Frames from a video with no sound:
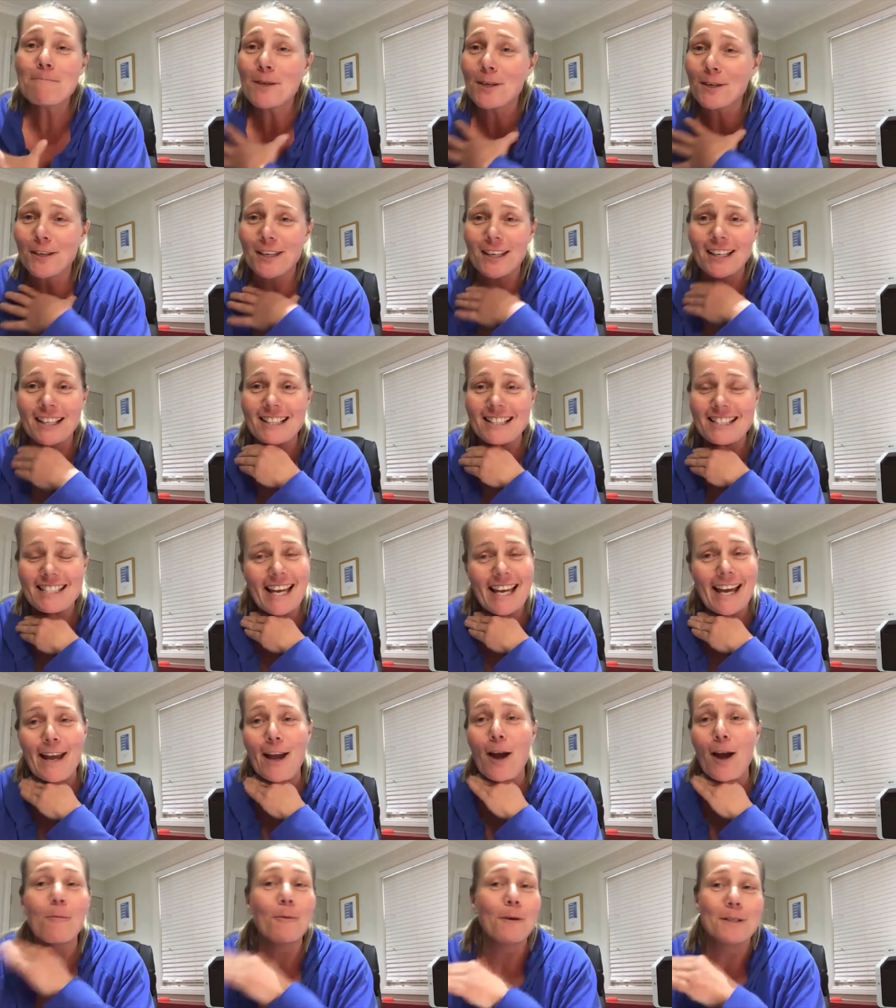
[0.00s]
you can
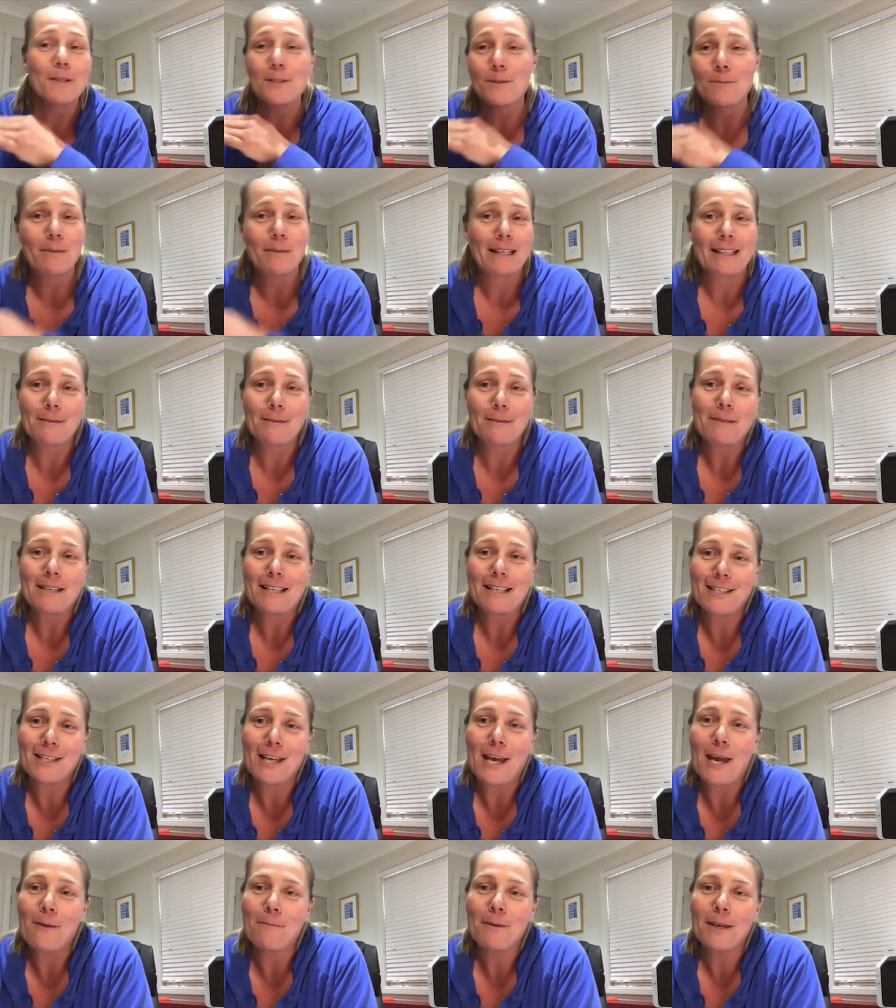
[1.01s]
say I want to be Olympic
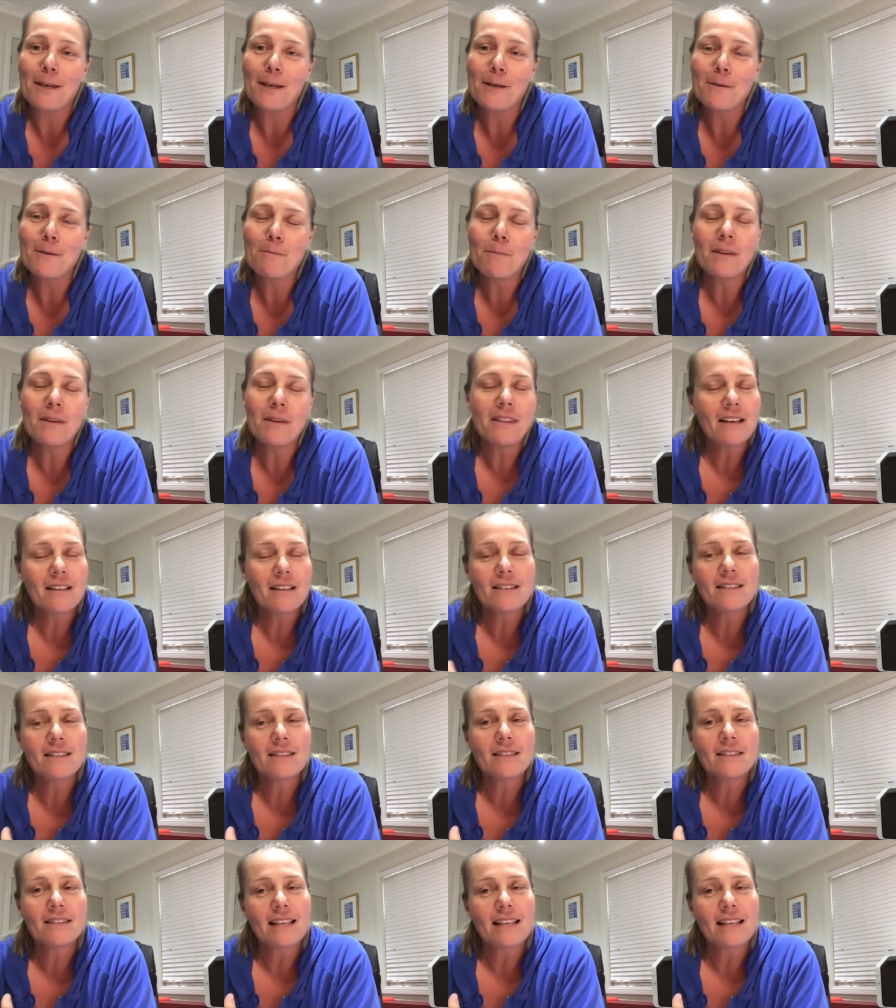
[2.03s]
champion, but
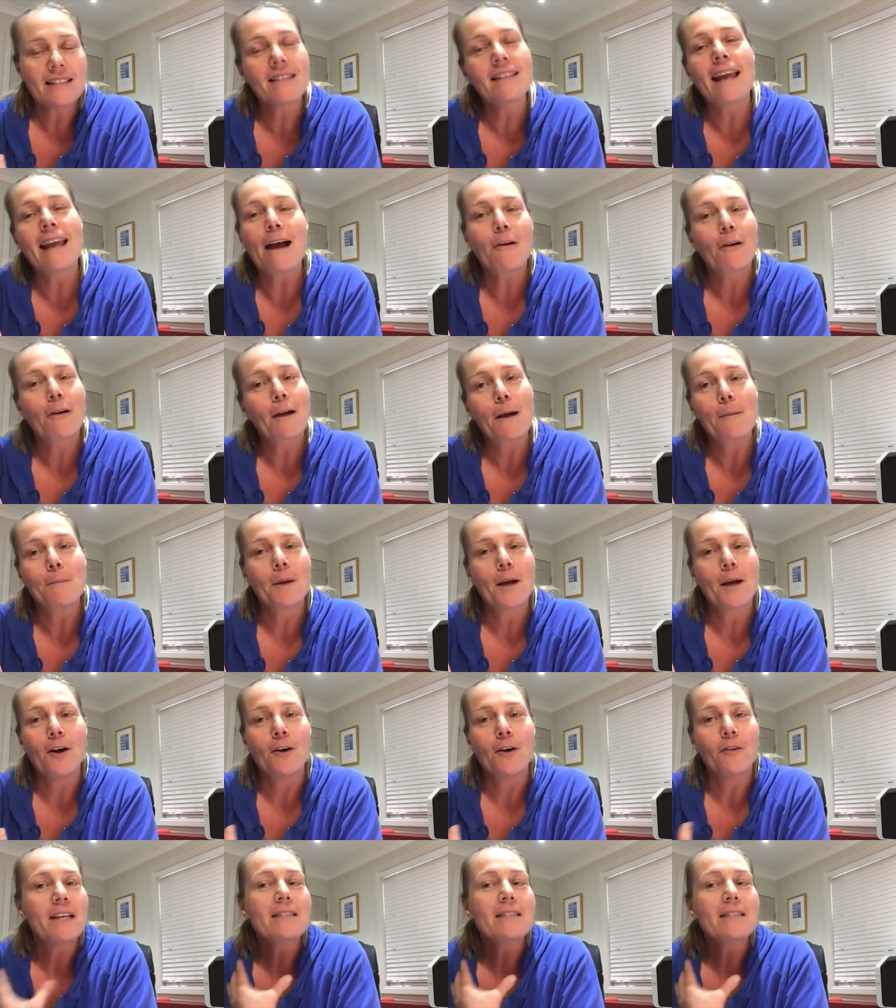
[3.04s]
that's that's an outcome goal.